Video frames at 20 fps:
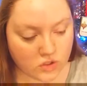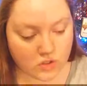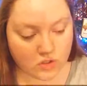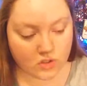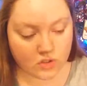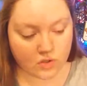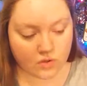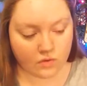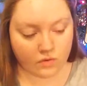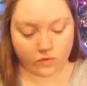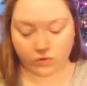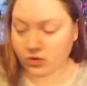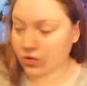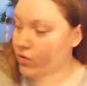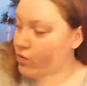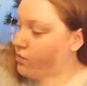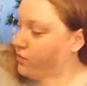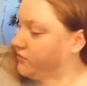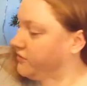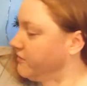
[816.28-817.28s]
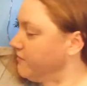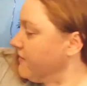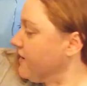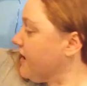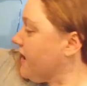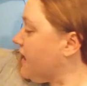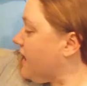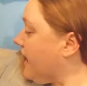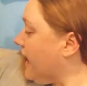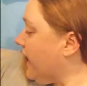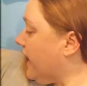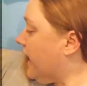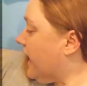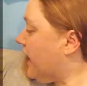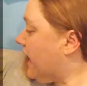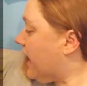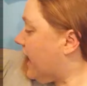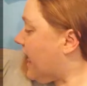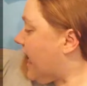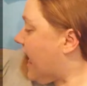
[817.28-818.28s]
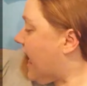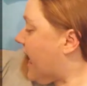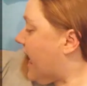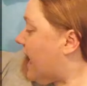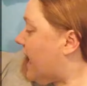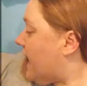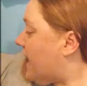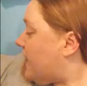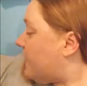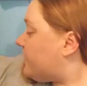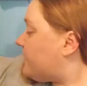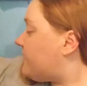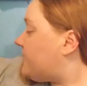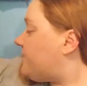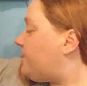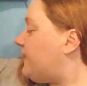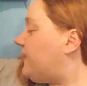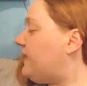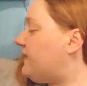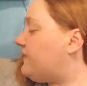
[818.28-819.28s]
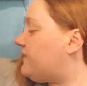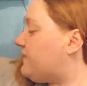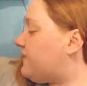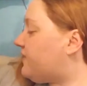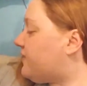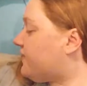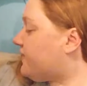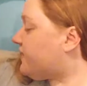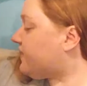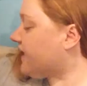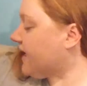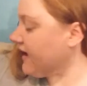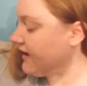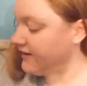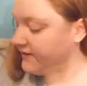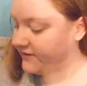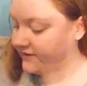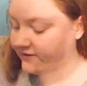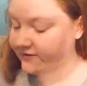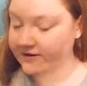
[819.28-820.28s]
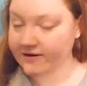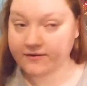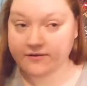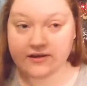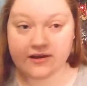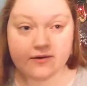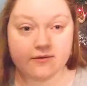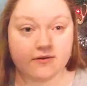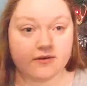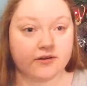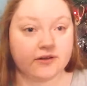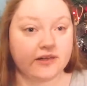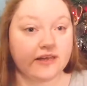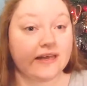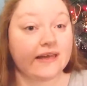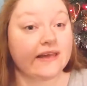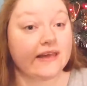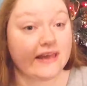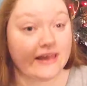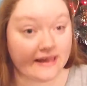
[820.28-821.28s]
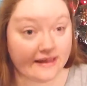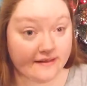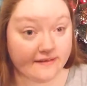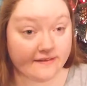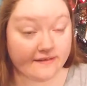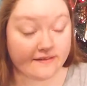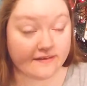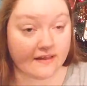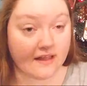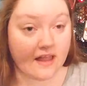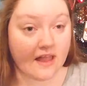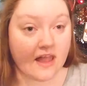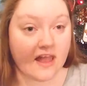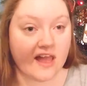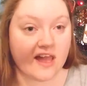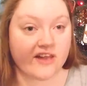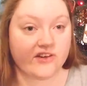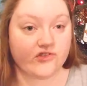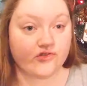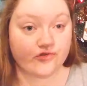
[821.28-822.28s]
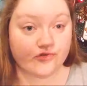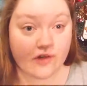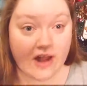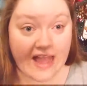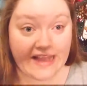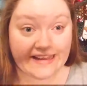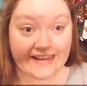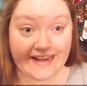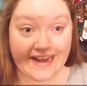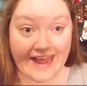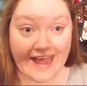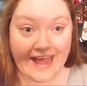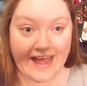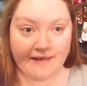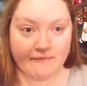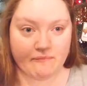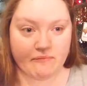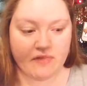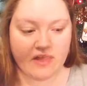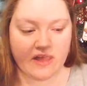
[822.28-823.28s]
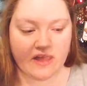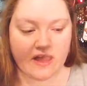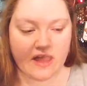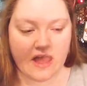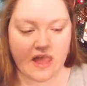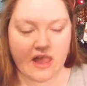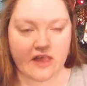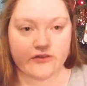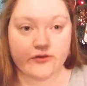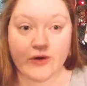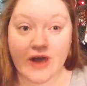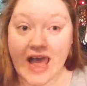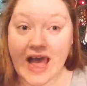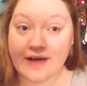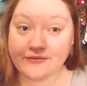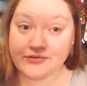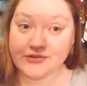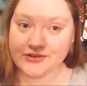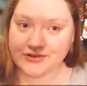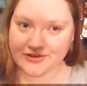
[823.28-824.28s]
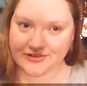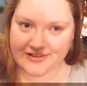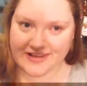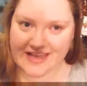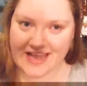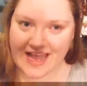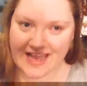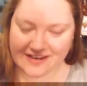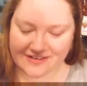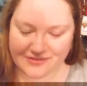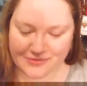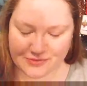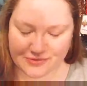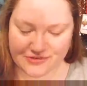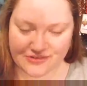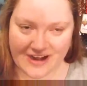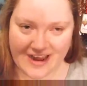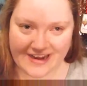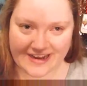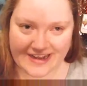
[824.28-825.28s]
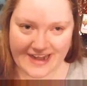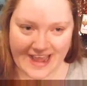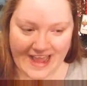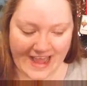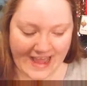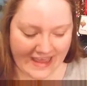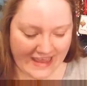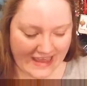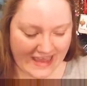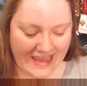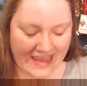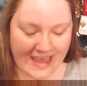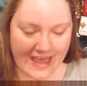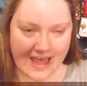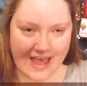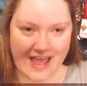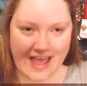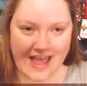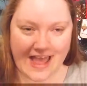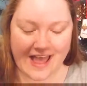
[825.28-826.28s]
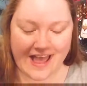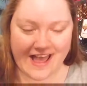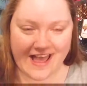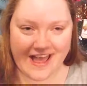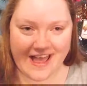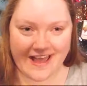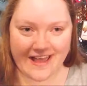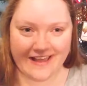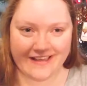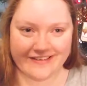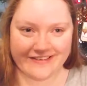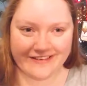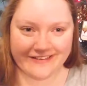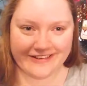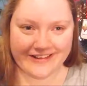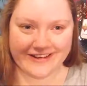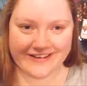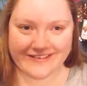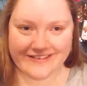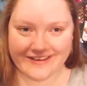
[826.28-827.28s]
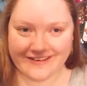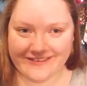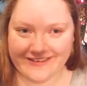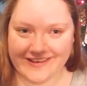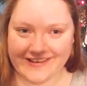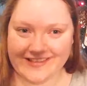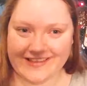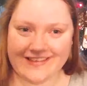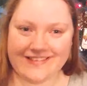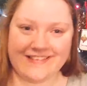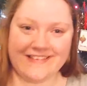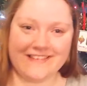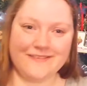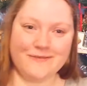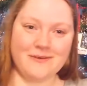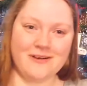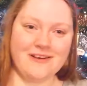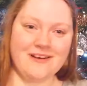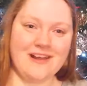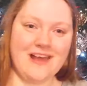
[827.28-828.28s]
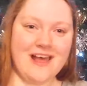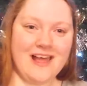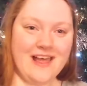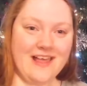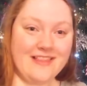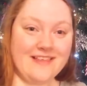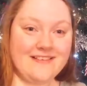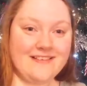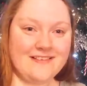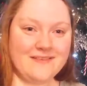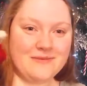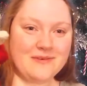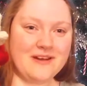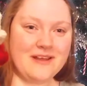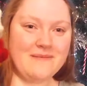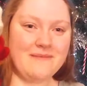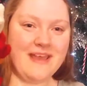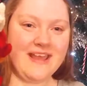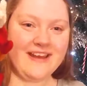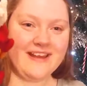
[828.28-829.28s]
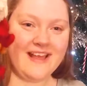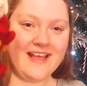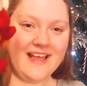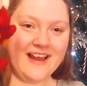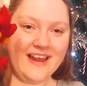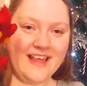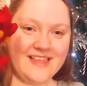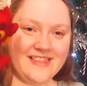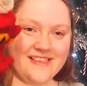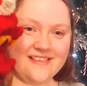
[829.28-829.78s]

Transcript: Cool, awesome. Last finished thing to show you is a dragon hat. So I haven't got the actual dragon hat here, so I'm going to show you. This is one I made earlier.